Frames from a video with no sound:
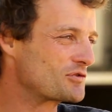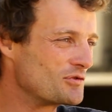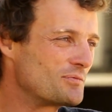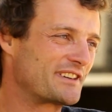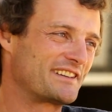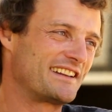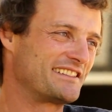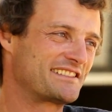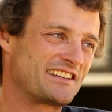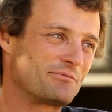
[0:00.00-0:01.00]
super
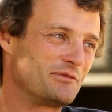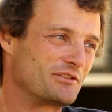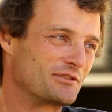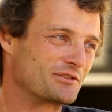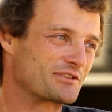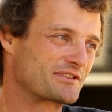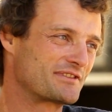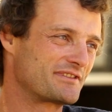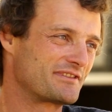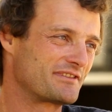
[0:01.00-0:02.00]
nice time because
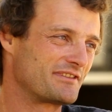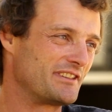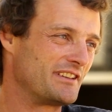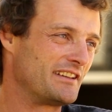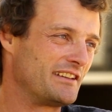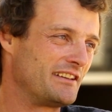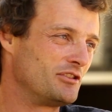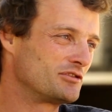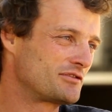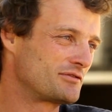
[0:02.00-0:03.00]
a
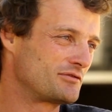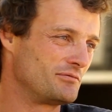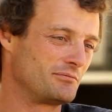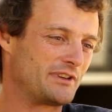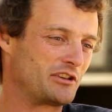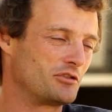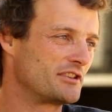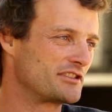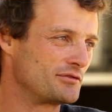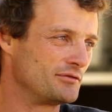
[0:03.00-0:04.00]
lot to
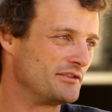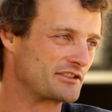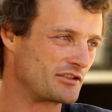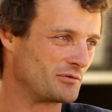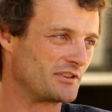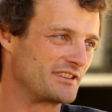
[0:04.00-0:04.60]
maneuvers to discover.